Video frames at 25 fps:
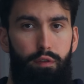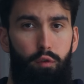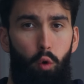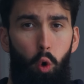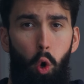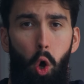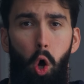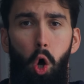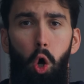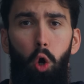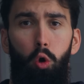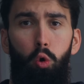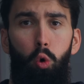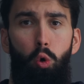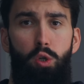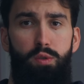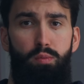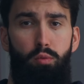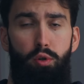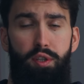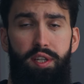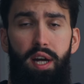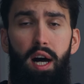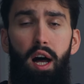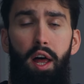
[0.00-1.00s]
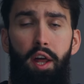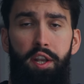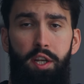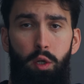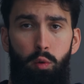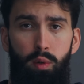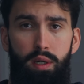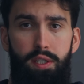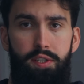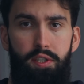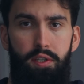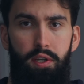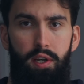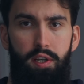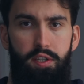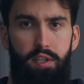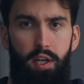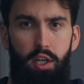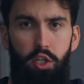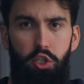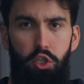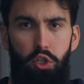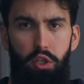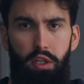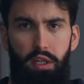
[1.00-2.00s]
for all-cause mortality risk,
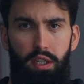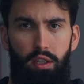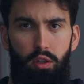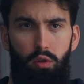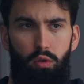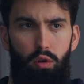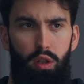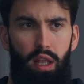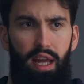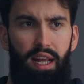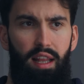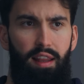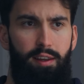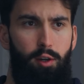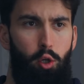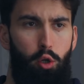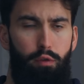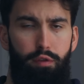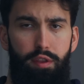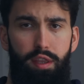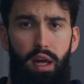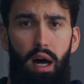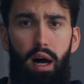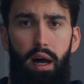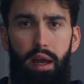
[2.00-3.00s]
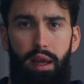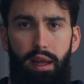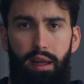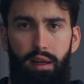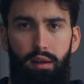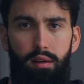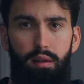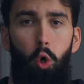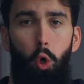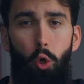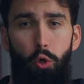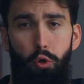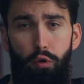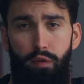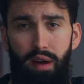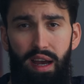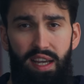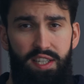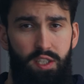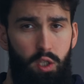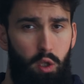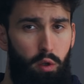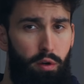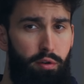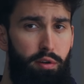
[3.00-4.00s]
essentially your likelihood of dying,
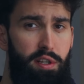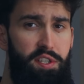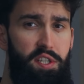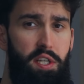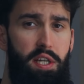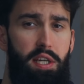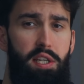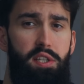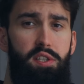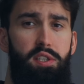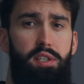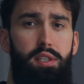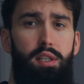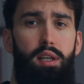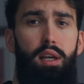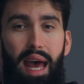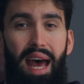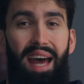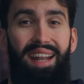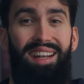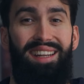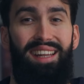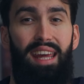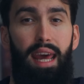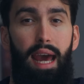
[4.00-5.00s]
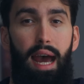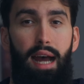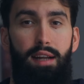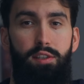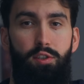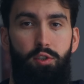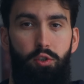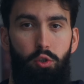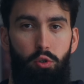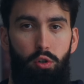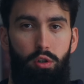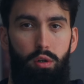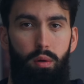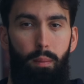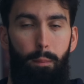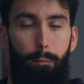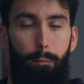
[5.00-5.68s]
cardiovascular disease, and cancer,